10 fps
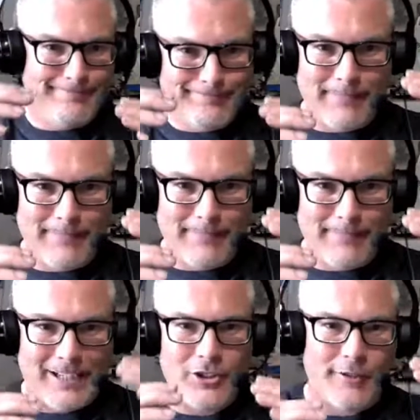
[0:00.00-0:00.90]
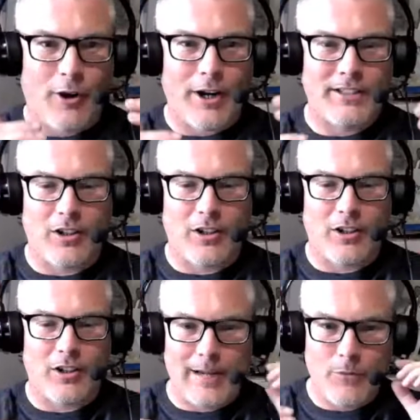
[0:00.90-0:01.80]
managing to find a
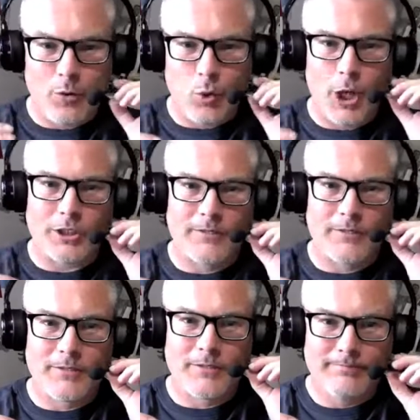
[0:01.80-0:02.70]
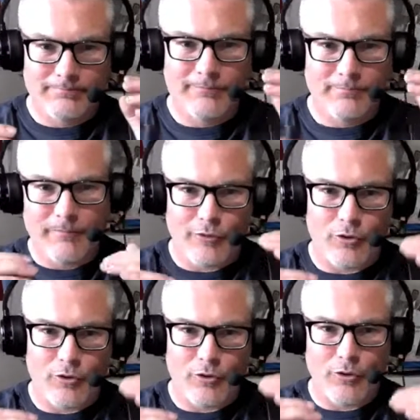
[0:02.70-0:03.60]
time that worked
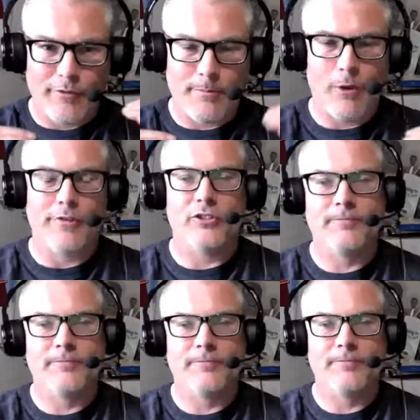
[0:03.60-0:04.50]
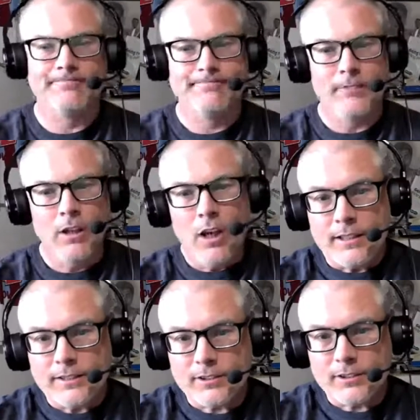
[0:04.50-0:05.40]
for, for both of us.
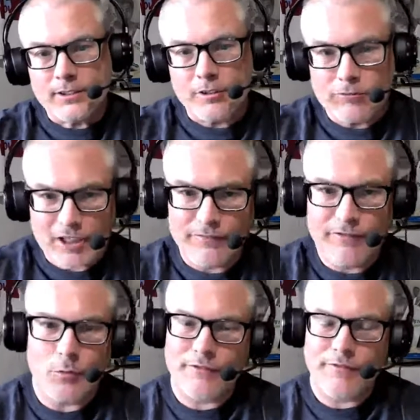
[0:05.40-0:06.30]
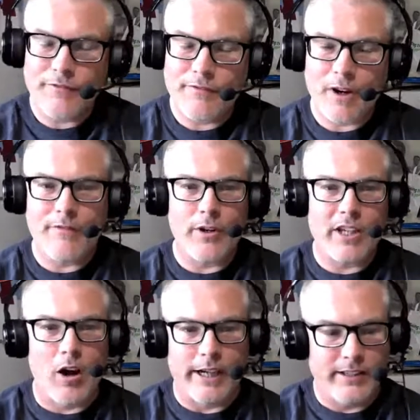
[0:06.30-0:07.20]
So Russ was very, very
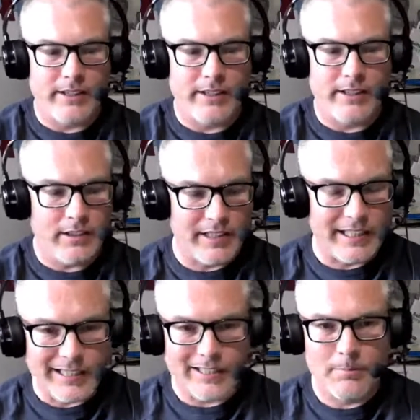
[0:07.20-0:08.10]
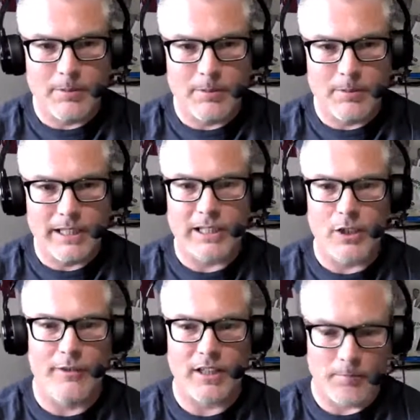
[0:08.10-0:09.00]
kind, and he did this completely
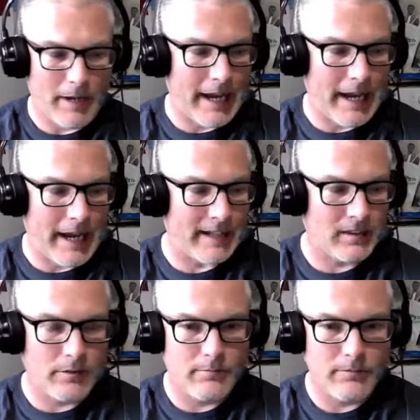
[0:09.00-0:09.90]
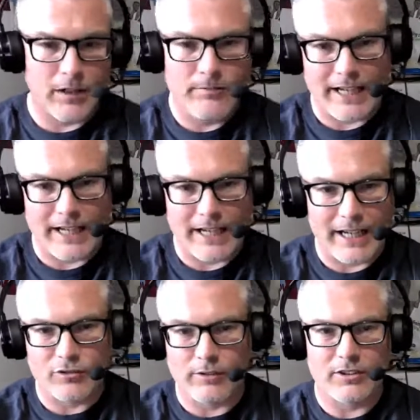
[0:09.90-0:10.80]
off his own back. So, you know,
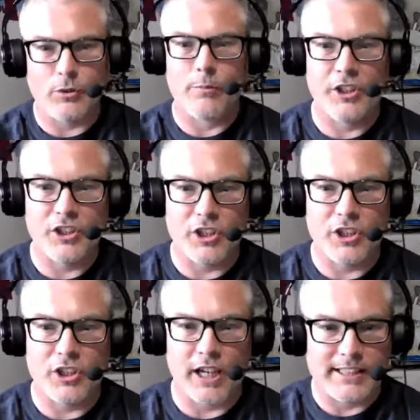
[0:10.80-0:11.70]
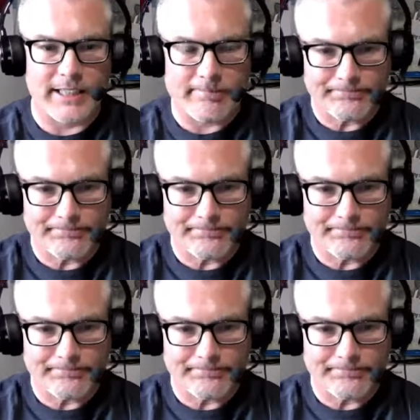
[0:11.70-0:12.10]
thanks, Russ. I do appreciate it.